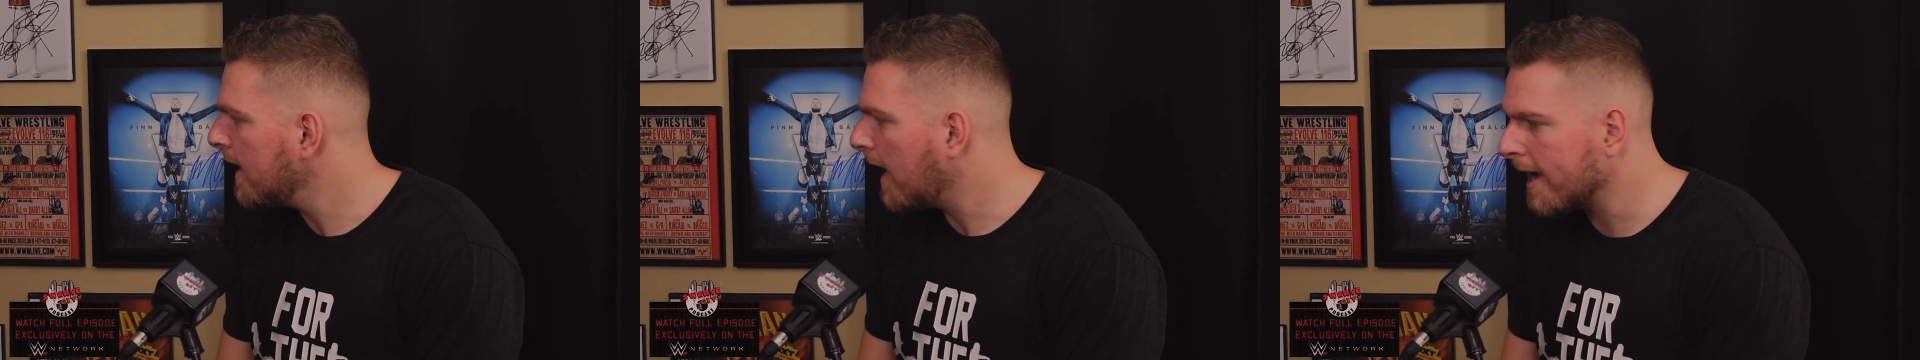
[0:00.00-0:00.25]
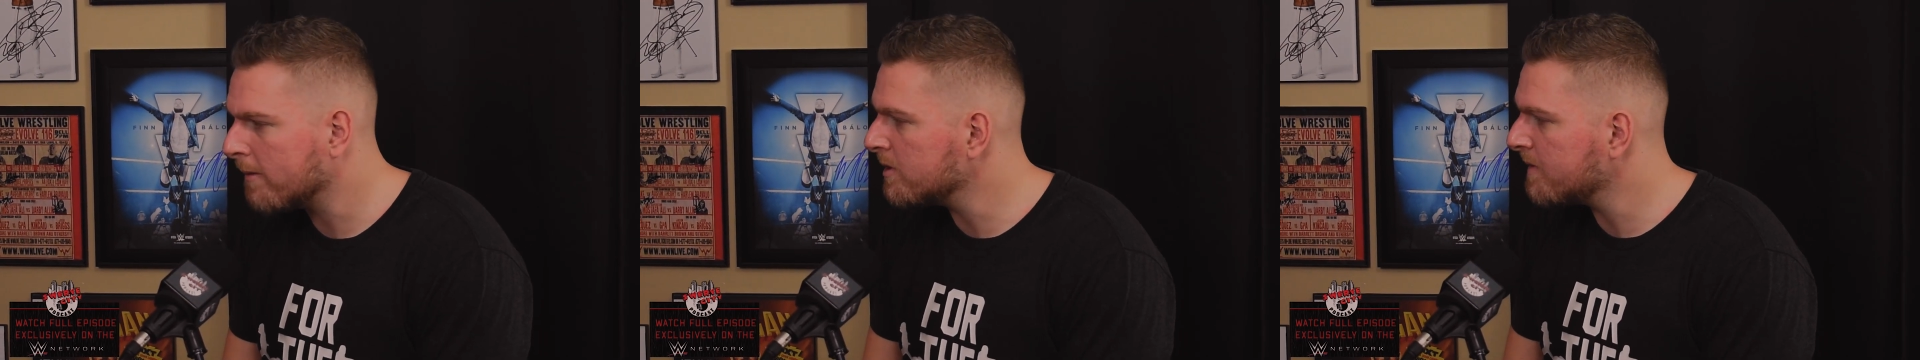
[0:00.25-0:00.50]

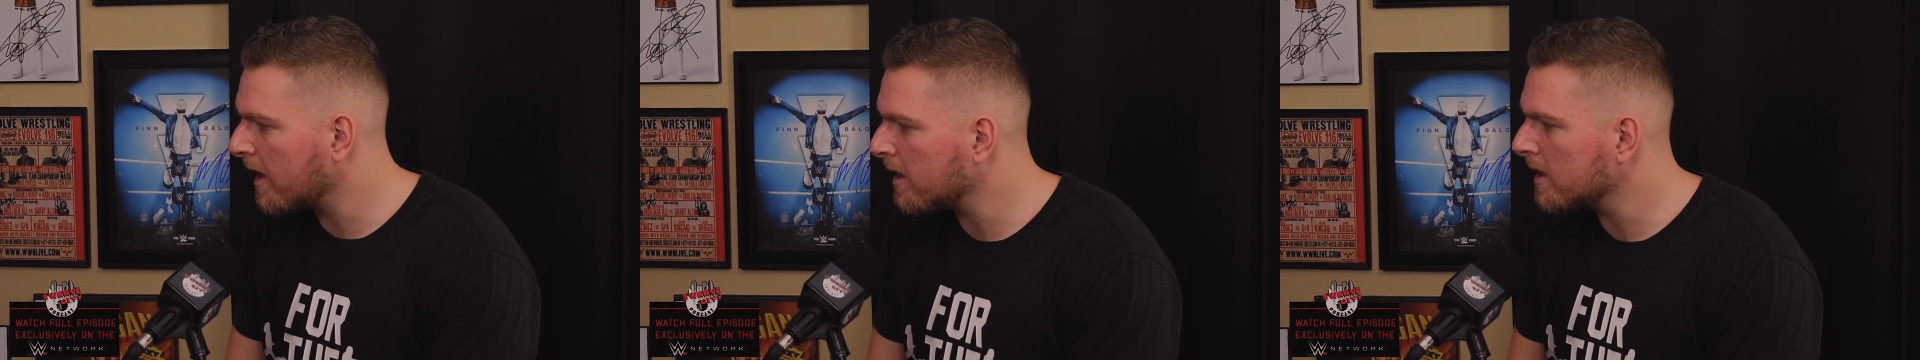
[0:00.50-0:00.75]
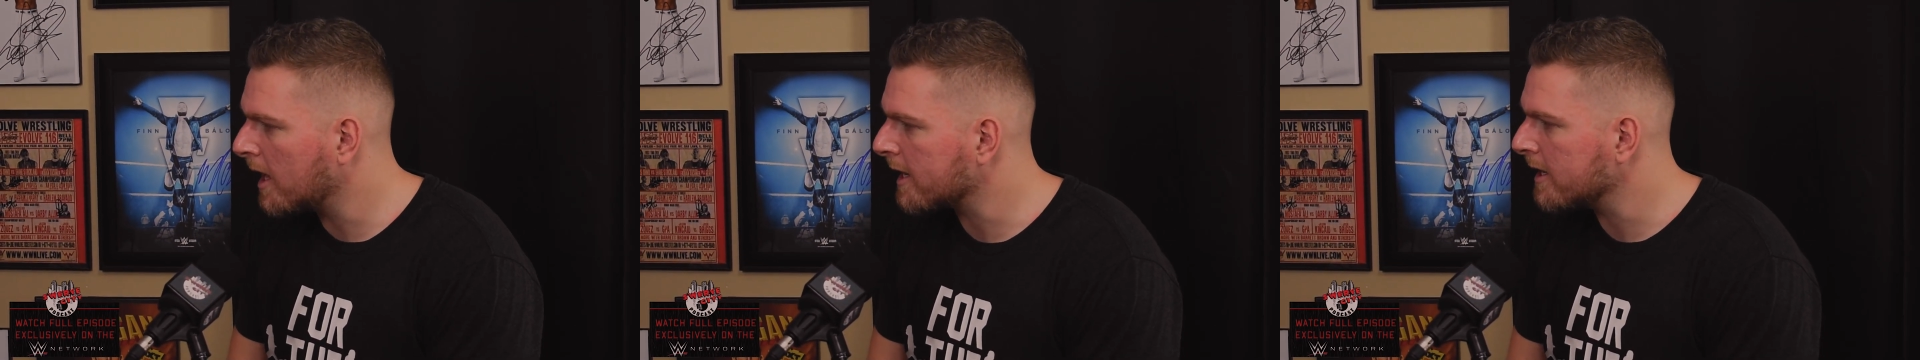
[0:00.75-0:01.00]
I was very
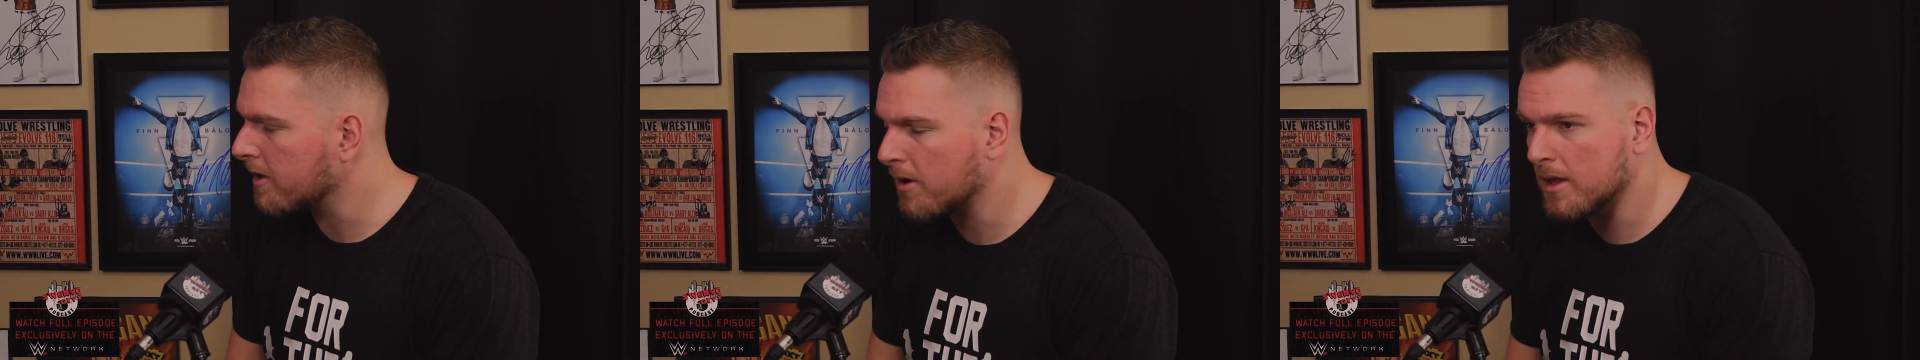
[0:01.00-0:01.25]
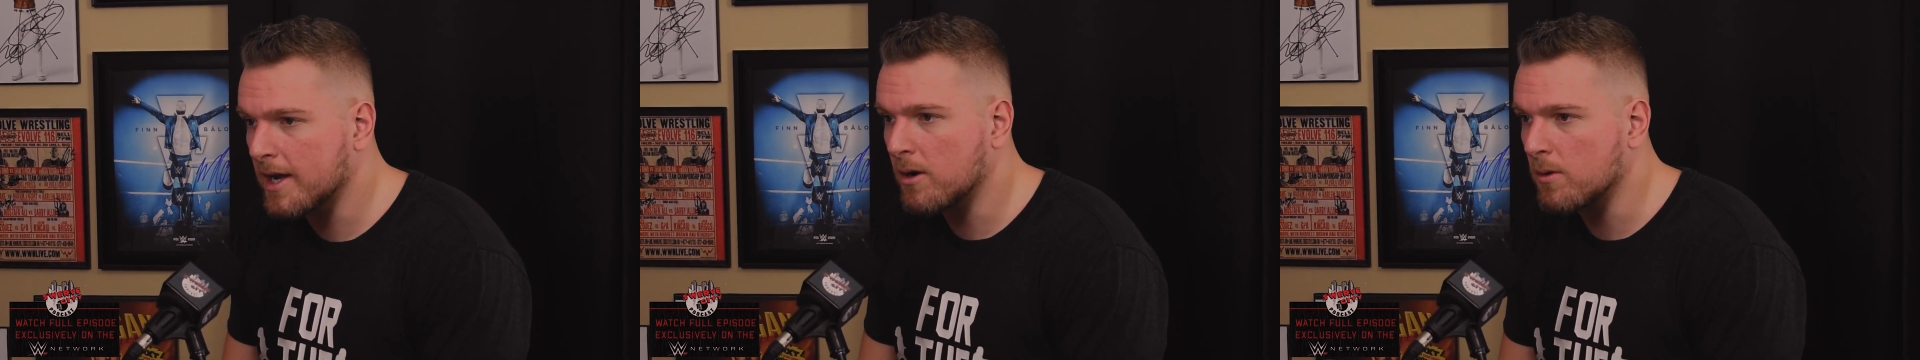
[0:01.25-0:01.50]
lucky to go
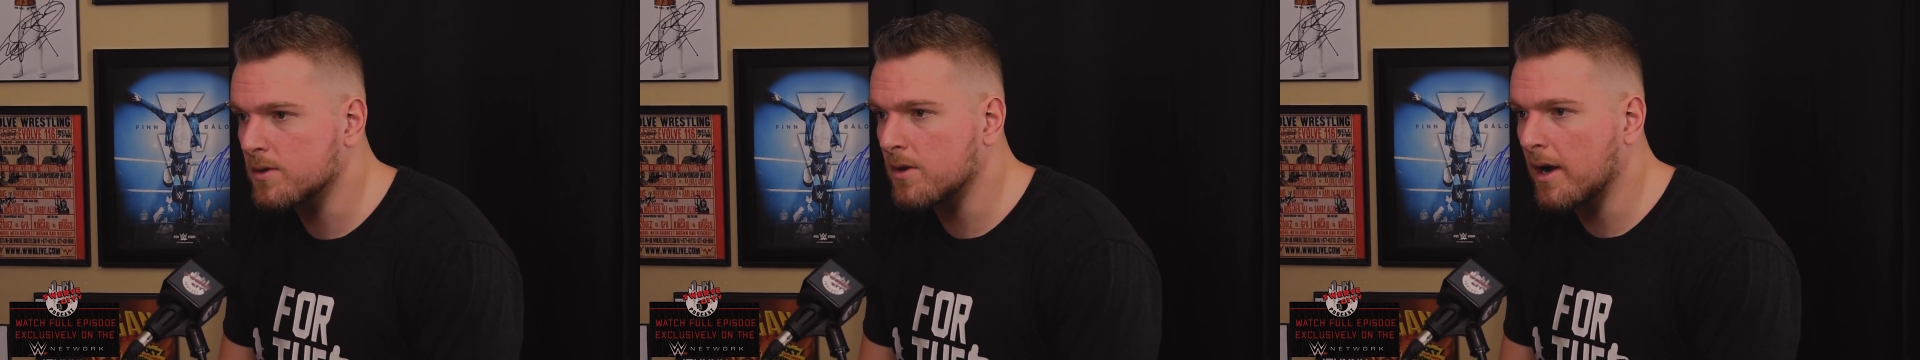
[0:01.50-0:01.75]
to that Colts